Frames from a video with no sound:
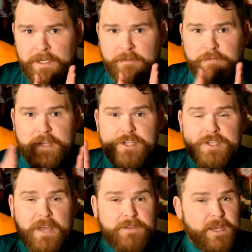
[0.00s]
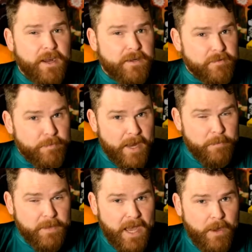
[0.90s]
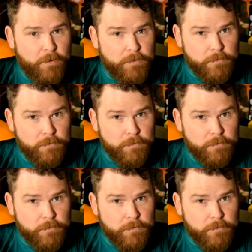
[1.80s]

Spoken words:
It fleshes out the character of Madame Gao